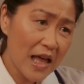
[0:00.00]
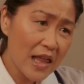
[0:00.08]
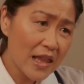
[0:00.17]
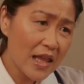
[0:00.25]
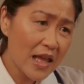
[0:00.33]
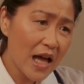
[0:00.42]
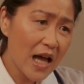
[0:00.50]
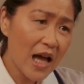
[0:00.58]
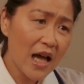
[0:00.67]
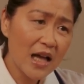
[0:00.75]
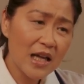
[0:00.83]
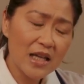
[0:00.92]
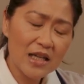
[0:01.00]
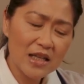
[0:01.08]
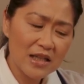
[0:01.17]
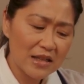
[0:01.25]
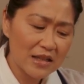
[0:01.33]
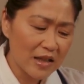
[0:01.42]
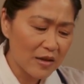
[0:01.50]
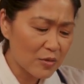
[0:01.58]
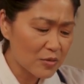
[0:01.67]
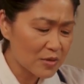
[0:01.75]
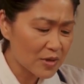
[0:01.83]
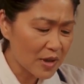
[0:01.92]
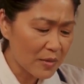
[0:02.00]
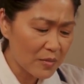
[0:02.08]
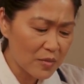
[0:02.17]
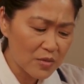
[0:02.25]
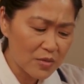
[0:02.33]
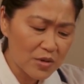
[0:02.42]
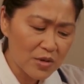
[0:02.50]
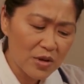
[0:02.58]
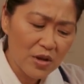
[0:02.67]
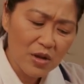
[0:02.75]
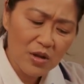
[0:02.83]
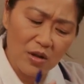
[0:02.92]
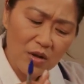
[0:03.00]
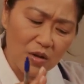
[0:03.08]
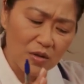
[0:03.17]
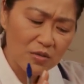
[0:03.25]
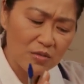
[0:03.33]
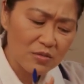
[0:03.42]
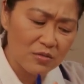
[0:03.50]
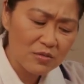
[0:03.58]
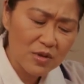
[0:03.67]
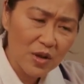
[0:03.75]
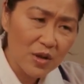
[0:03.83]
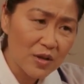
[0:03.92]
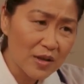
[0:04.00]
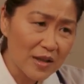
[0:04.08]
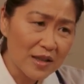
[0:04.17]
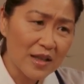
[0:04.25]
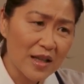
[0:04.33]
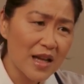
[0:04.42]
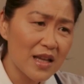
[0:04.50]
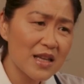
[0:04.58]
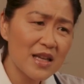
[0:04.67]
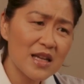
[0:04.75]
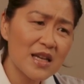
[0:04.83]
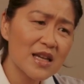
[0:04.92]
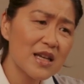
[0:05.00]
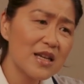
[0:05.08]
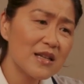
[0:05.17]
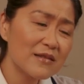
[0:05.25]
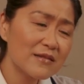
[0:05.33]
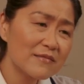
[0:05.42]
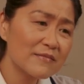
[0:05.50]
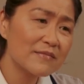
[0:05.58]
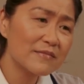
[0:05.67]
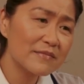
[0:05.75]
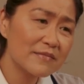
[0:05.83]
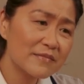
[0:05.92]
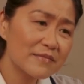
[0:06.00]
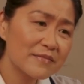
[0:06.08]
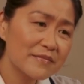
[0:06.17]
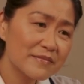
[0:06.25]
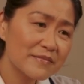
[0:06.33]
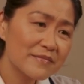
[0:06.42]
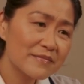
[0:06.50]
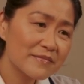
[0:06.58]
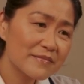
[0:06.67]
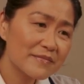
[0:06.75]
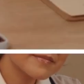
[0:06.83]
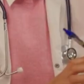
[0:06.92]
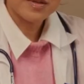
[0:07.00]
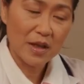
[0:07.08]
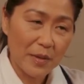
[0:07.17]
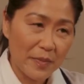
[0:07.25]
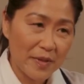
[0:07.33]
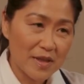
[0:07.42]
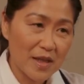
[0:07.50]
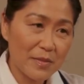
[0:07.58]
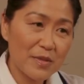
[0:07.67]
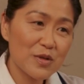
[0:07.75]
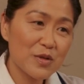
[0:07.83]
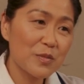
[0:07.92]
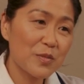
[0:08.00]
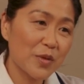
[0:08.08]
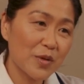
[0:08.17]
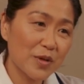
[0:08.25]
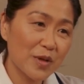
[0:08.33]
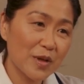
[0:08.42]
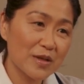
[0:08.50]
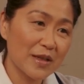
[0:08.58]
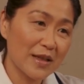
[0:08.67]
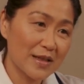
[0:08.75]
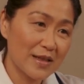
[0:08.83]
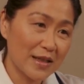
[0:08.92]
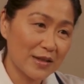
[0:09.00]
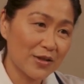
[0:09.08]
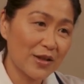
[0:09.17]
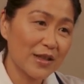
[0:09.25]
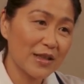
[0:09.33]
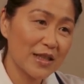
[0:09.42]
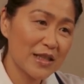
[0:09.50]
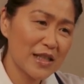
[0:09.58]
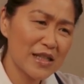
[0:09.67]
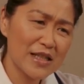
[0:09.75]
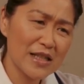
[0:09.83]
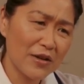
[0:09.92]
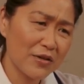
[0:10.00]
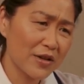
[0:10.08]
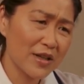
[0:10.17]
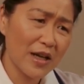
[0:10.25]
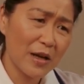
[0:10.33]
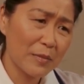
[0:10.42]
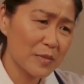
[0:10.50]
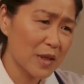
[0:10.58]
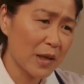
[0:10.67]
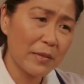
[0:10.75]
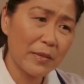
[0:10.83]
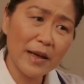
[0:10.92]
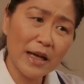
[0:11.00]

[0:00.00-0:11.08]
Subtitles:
once you cook these foods, you destroy the resistant starch in them, and it becomes just like regular starch, and it will raise your blood sugar when you eat it.